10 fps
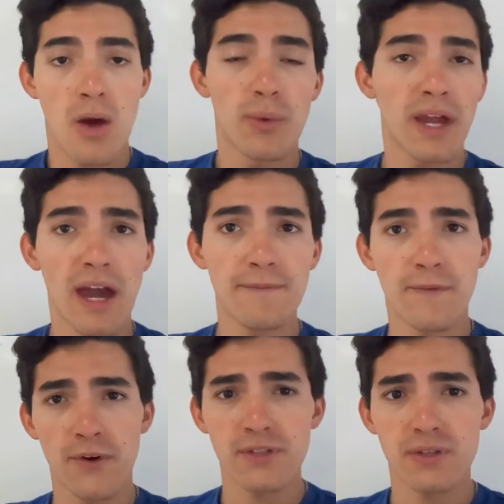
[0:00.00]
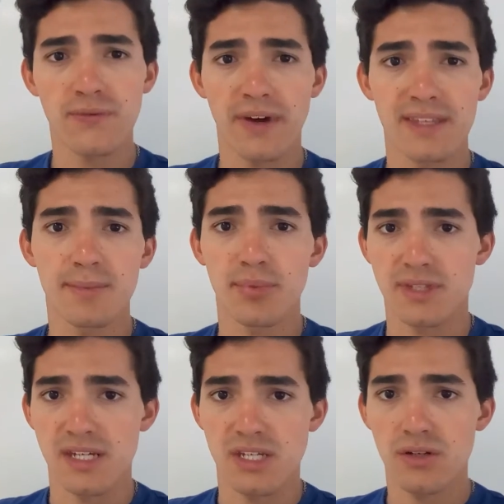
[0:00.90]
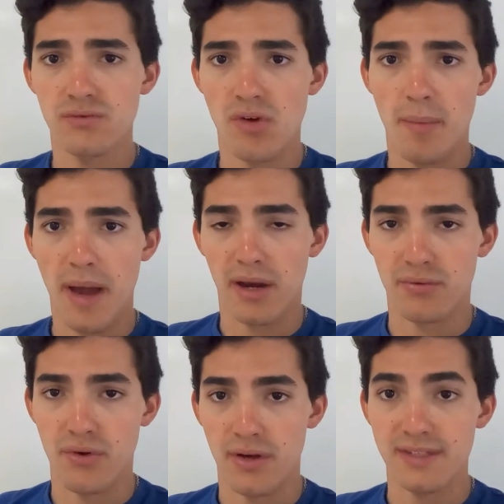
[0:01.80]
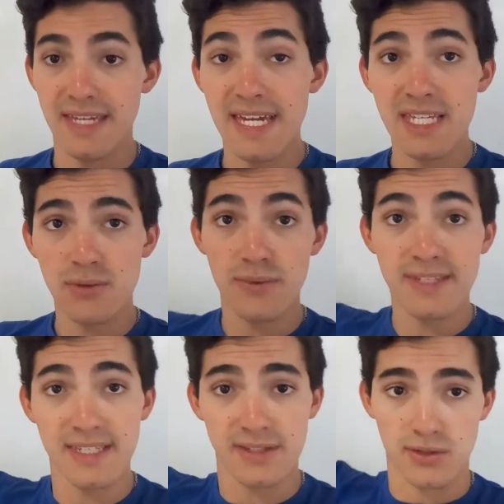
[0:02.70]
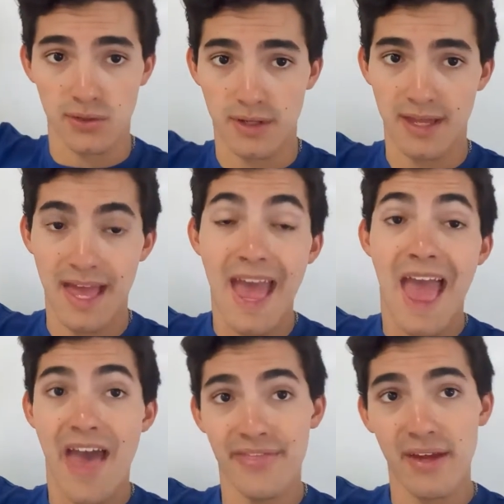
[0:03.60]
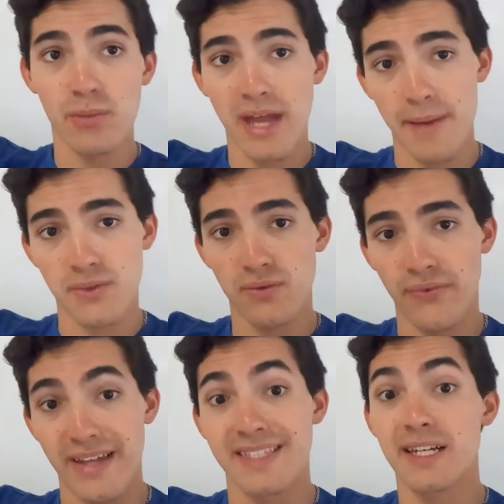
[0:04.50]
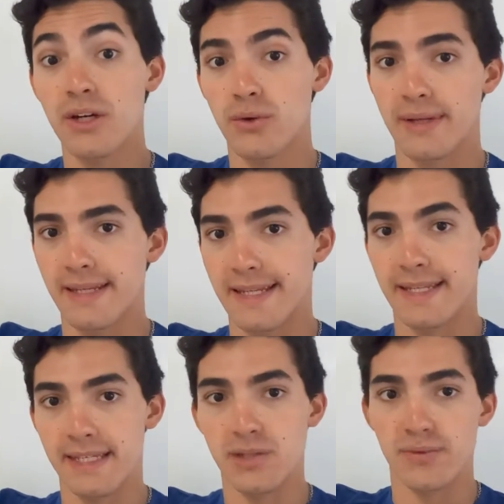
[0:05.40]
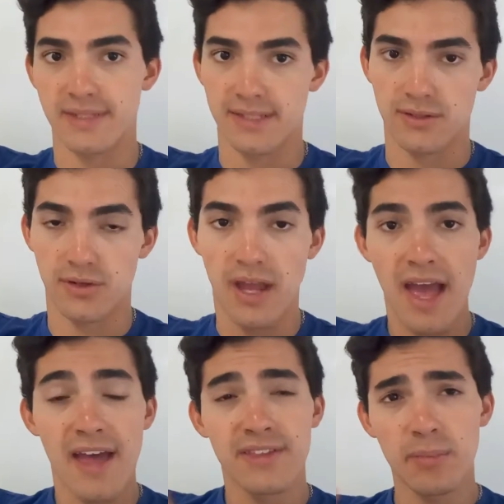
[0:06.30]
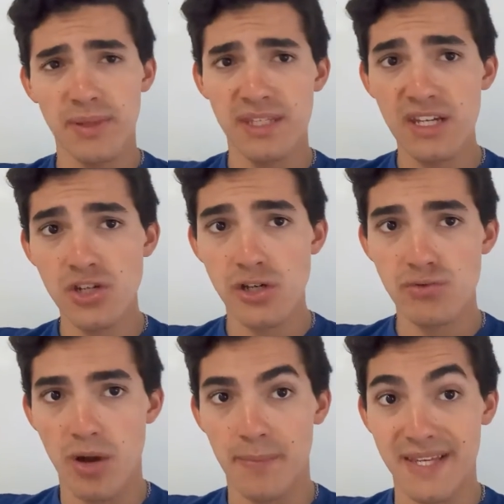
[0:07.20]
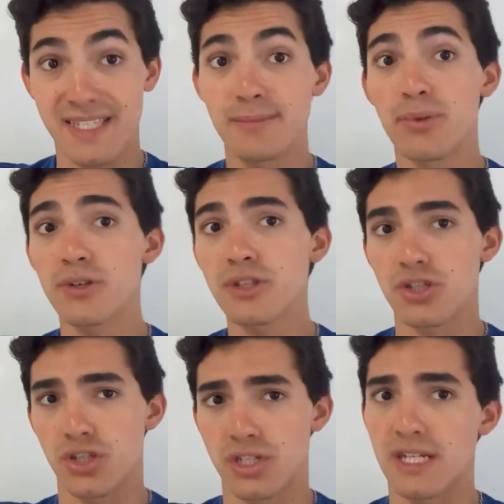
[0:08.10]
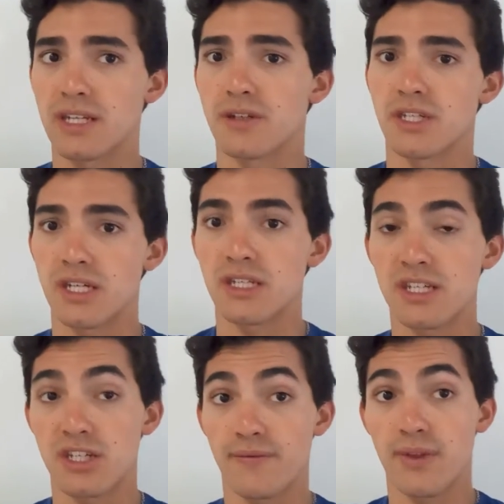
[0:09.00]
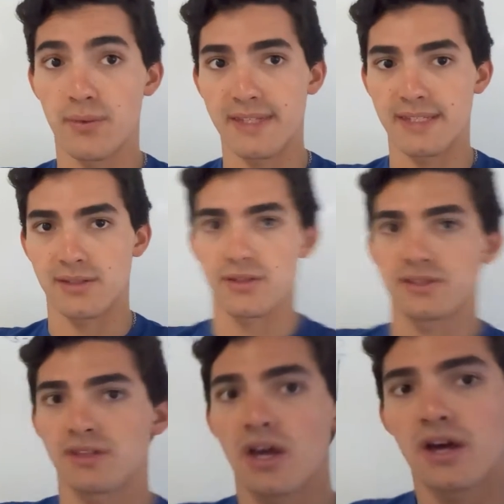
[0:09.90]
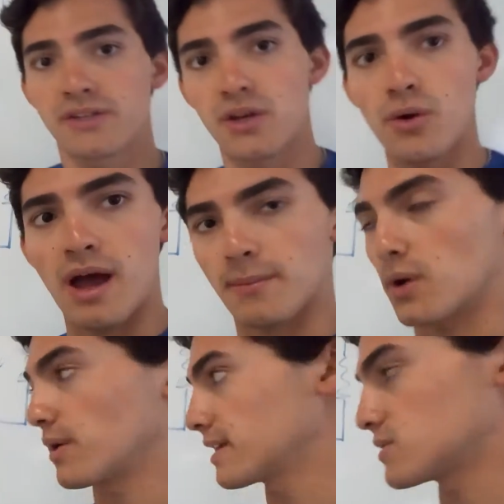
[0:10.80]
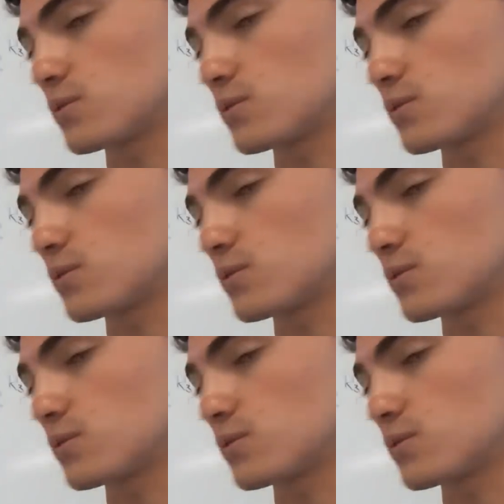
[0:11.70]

We have first to find the potential drop across each resistor, and then we have to find the current in each resistor. The potential drop is the voltage in each of the resistors. So I'm going